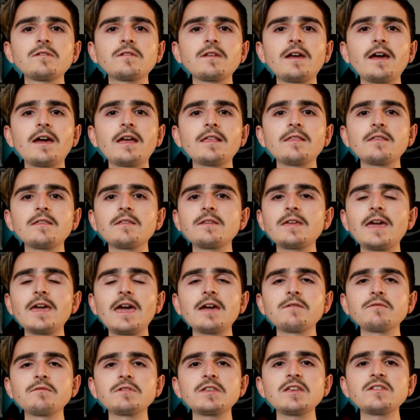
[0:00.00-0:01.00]
and get
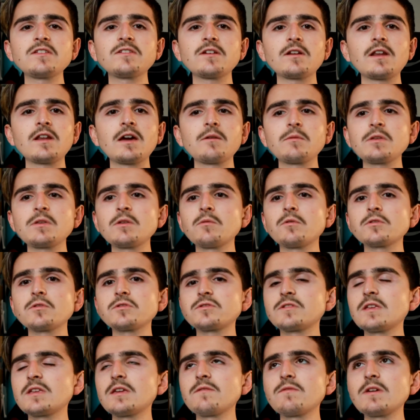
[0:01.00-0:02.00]
every detail like when you
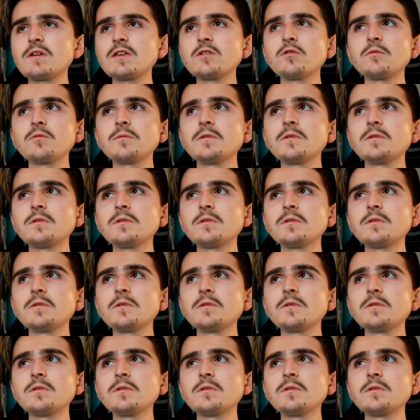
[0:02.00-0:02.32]
watch TV,